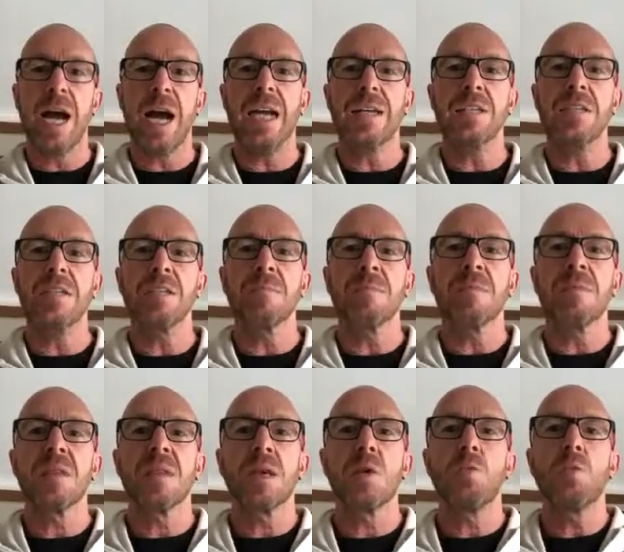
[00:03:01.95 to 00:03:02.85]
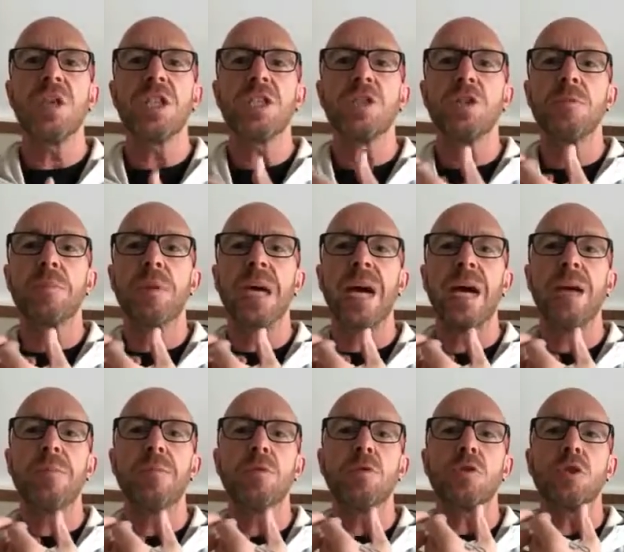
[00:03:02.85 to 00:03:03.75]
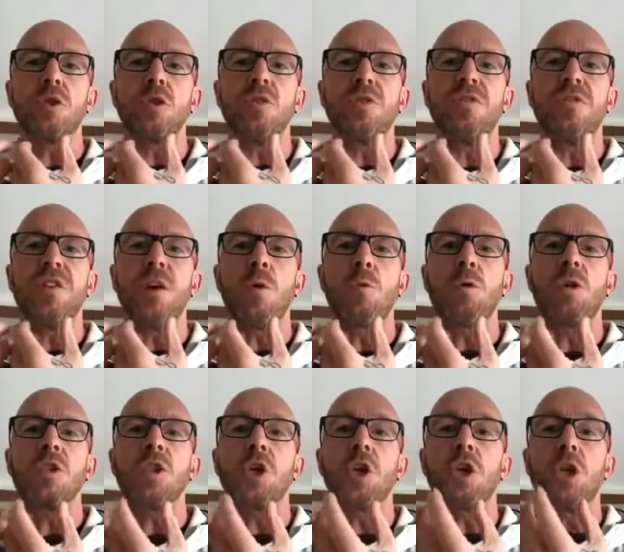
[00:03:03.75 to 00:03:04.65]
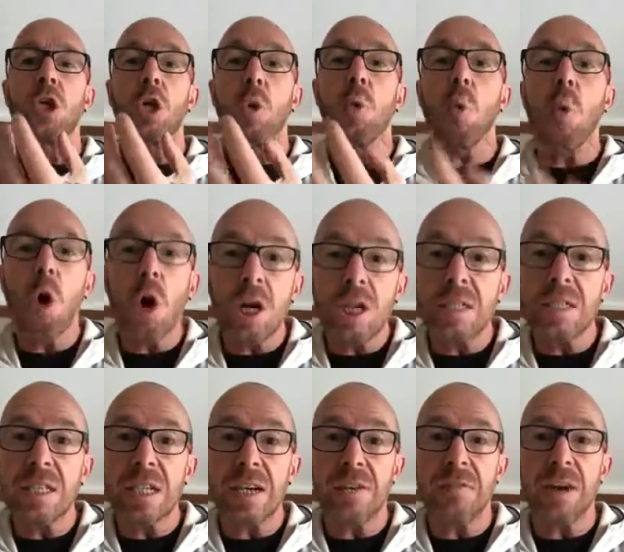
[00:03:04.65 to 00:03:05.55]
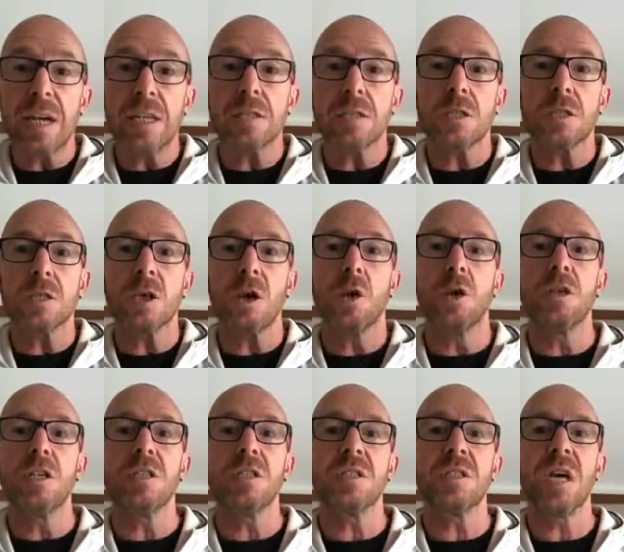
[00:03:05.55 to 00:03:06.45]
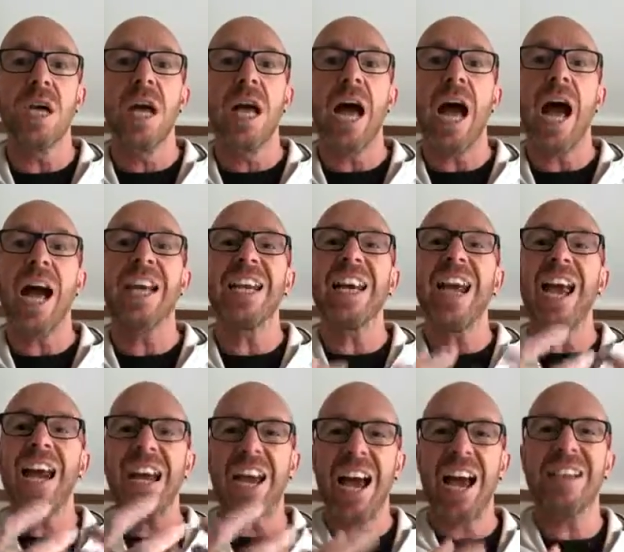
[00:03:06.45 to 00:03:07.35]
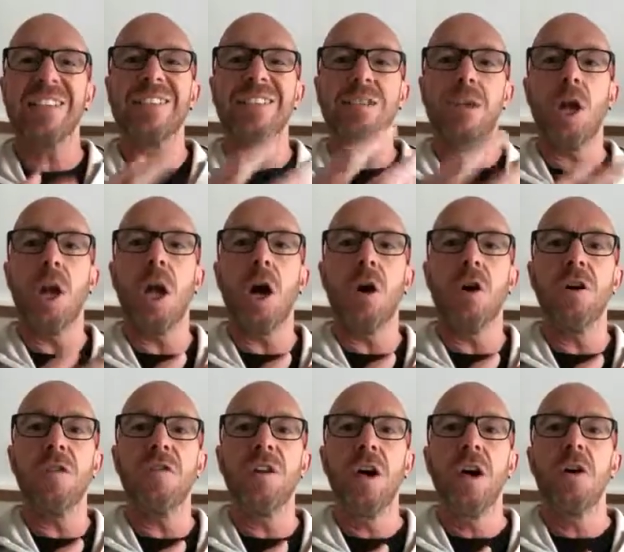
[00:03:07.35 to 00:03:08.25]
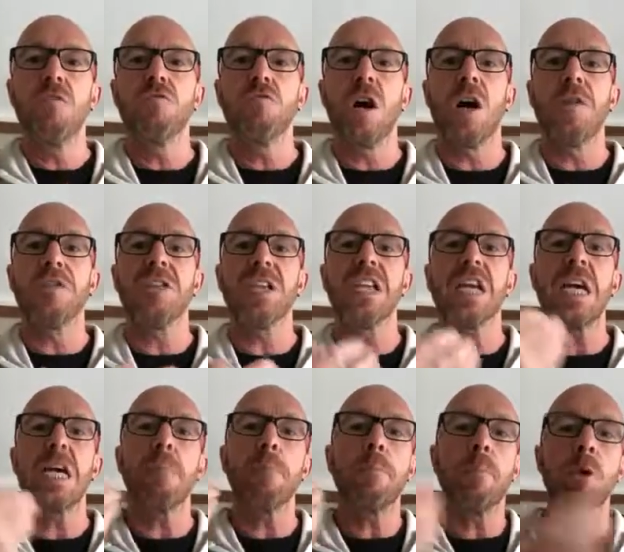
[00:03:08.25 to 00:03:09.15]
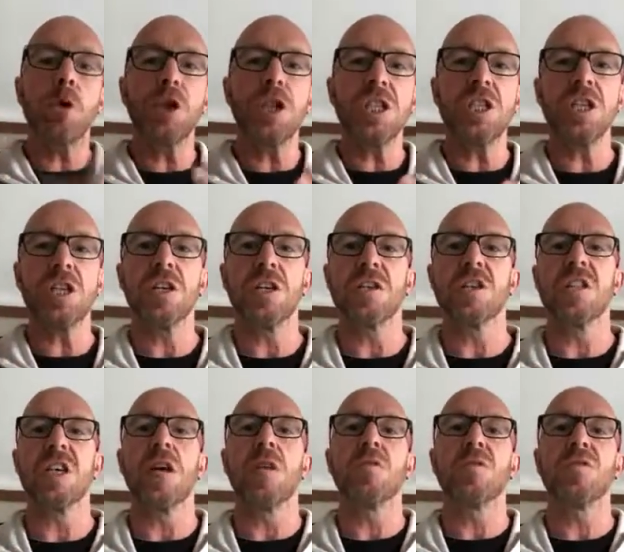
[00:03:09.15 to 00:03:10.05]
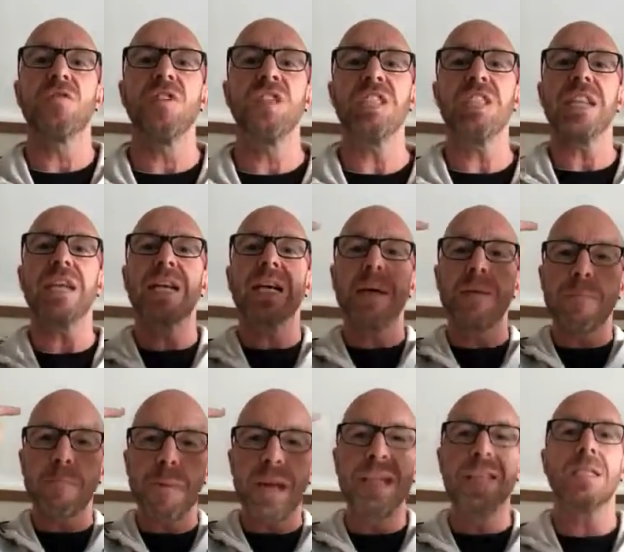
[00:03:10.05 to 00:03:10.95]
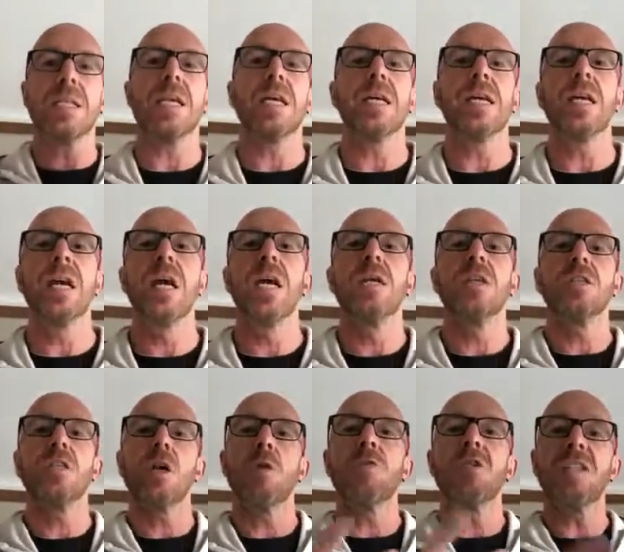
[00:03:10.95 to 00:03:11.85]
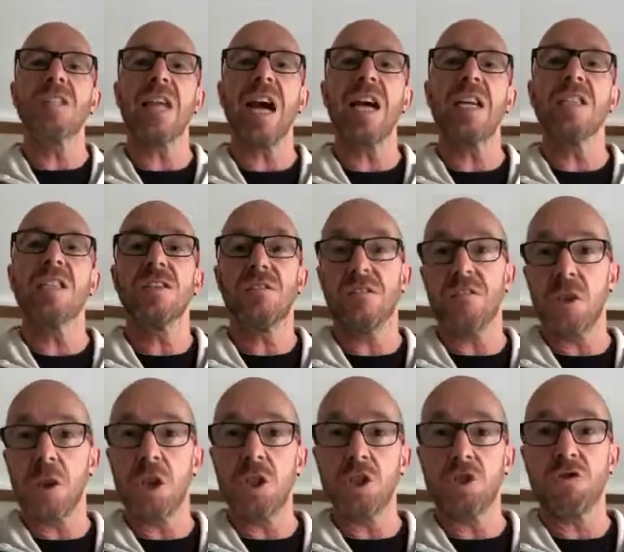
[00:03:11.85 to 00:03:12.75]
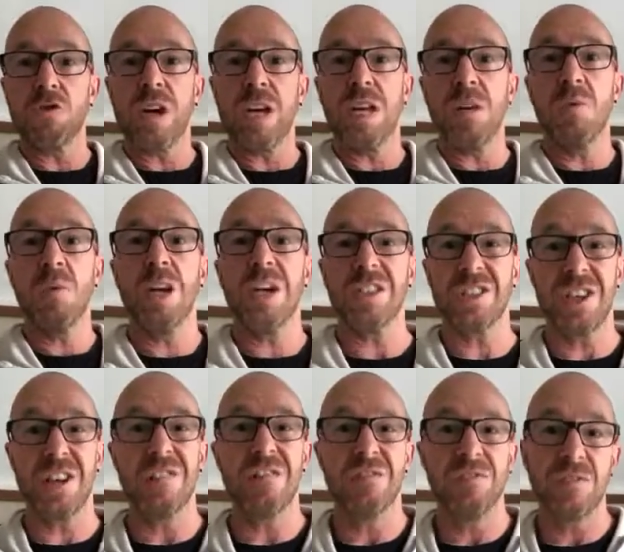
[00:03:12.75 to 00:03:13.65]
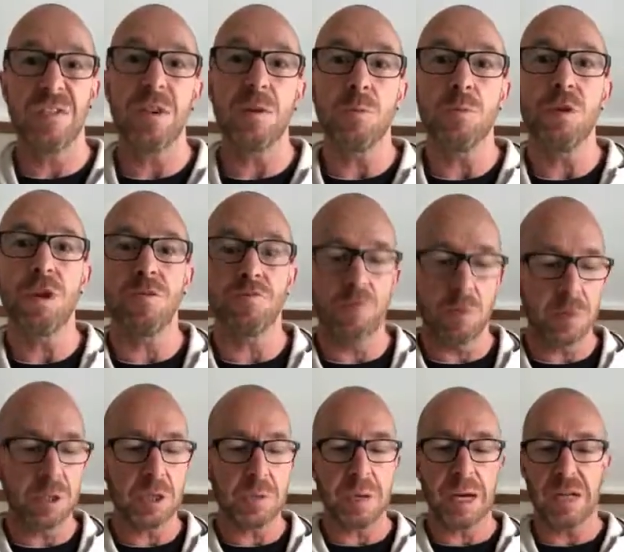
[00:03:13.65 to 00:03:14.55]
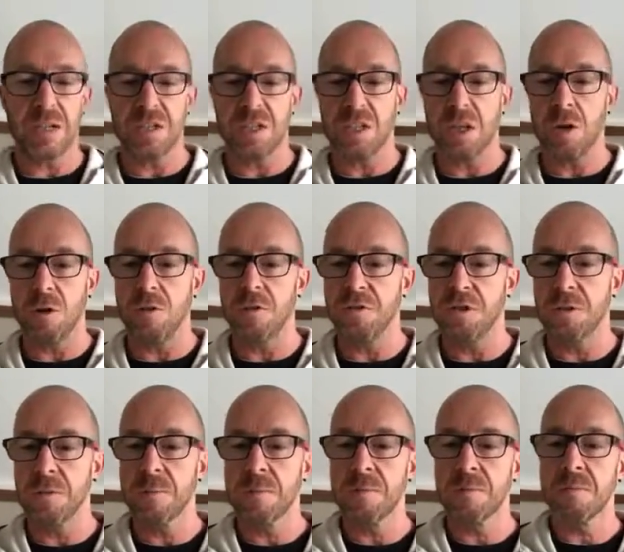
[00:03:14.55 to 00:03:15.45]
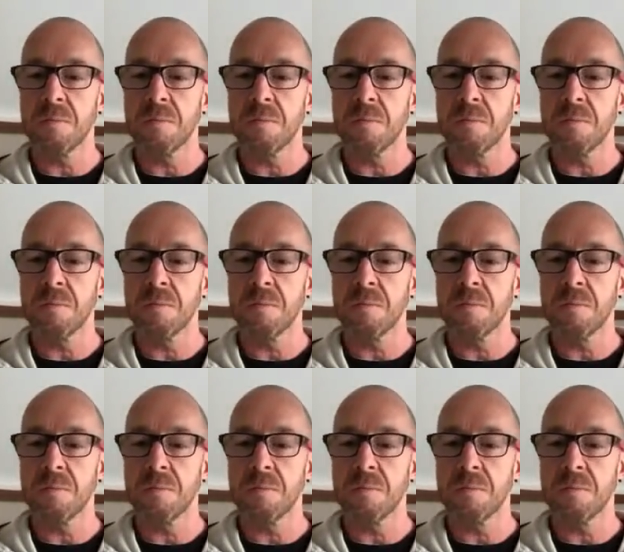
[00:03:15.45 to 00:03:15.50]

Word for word: And we should be able to focus on the quality of exercise and it enhance our life rather than keep punishing ourselves physically and mentally so the days that follow training we actually feel pretty rubbish about ourselves